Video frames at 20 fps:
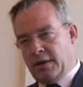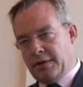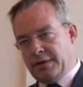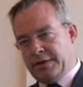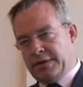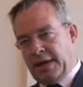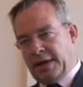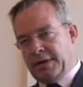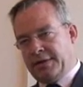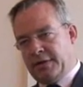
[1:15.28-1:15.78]

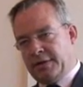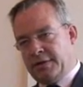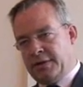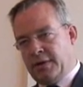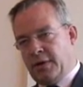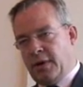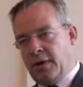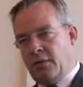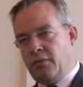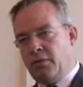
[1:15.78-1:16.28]
sectors,
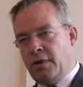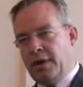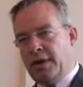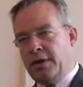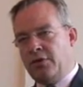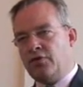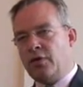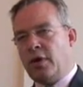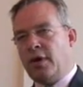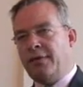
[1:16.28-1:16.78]
that are
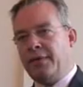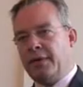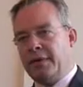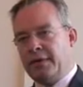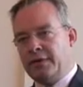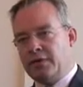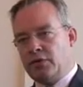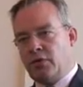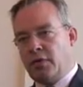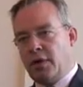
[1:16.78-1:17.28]
really driving
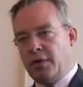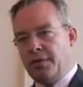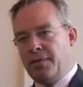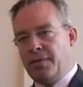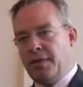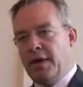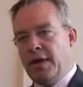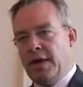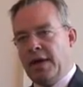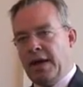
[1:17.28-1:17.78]
this growth
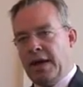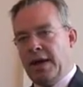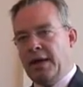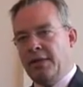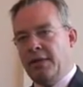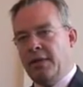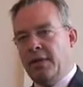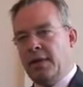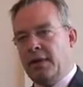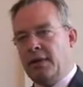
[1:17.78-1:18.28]

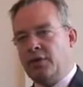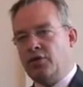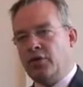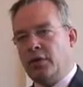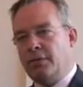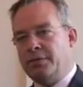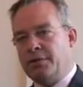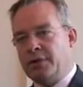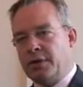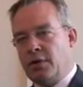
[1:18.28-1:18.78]
in the
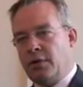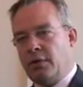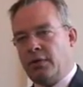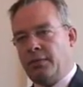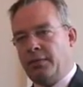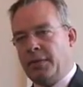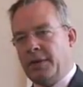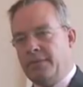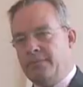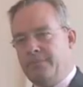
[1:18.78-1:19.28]
jobs
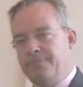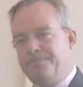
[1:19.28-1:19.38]
economy.